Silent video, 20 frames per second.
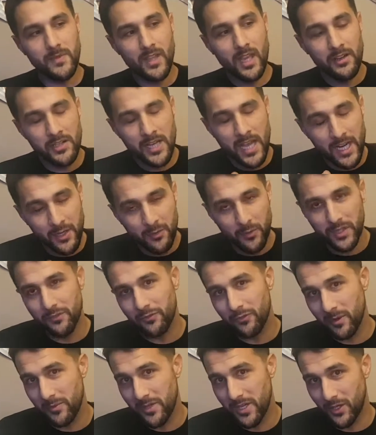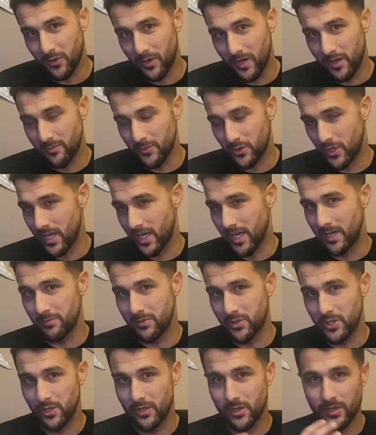And to anyone from the aquarium trade, I'm
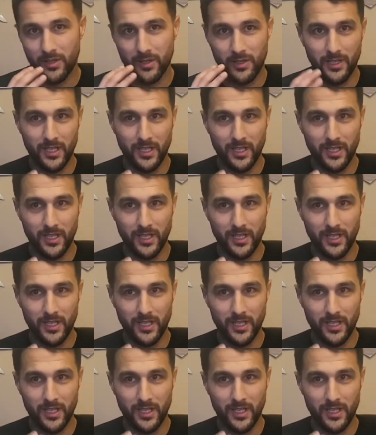sure